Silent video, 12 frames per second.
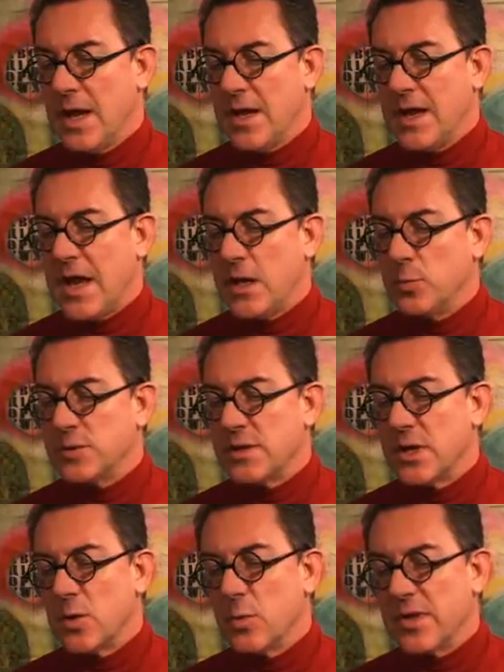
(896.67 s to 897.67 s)
Nanny was
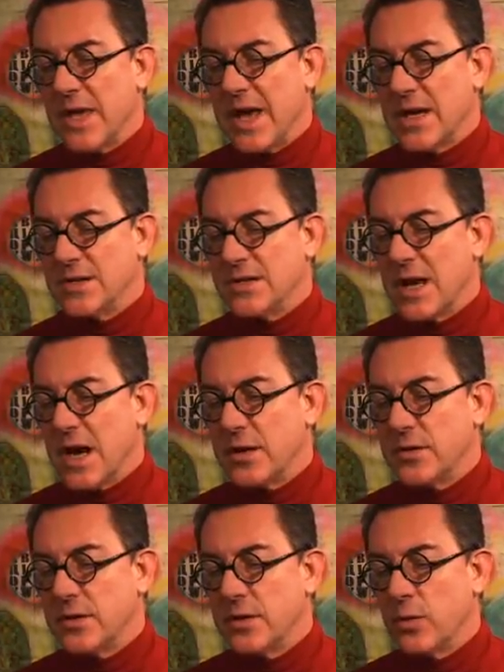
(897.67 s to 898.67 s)
there with Aunt
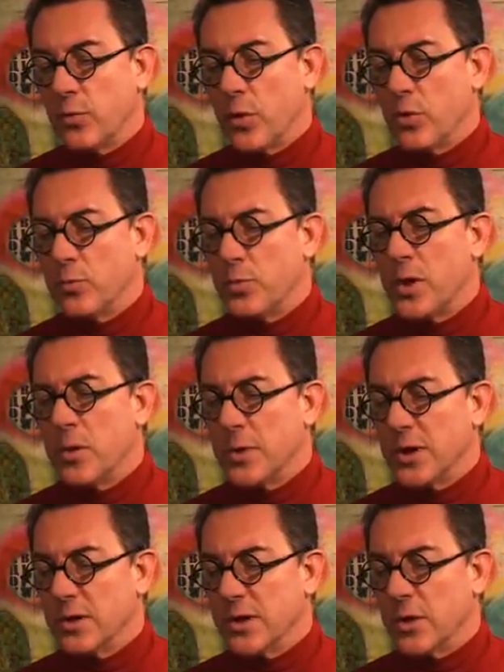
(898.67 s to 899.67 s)
Dot, grown
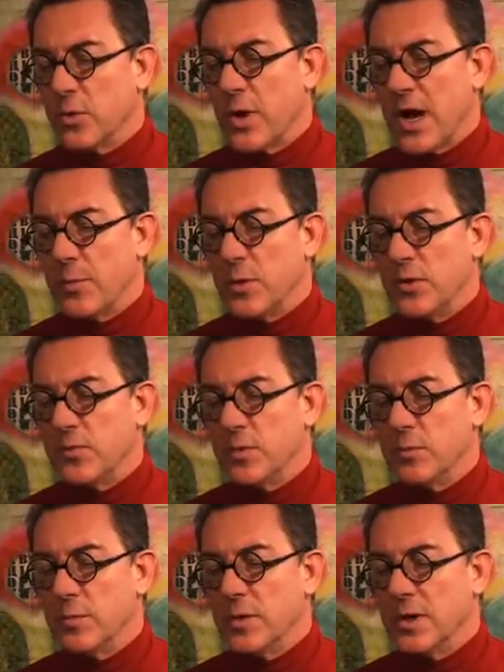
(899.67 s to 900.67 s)
permanently crabby
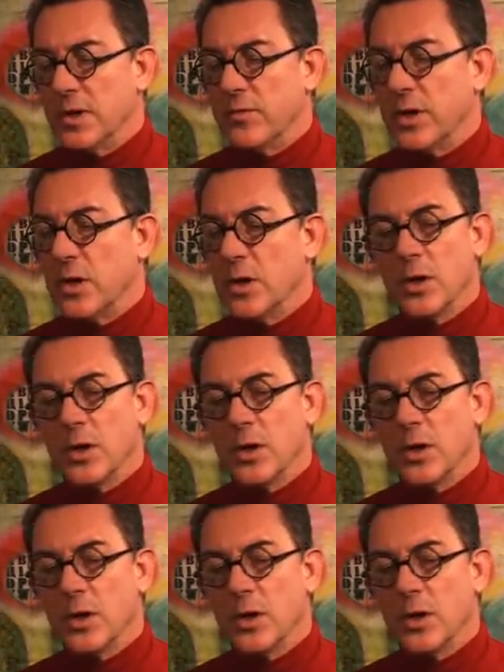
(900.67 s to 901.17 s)
from living a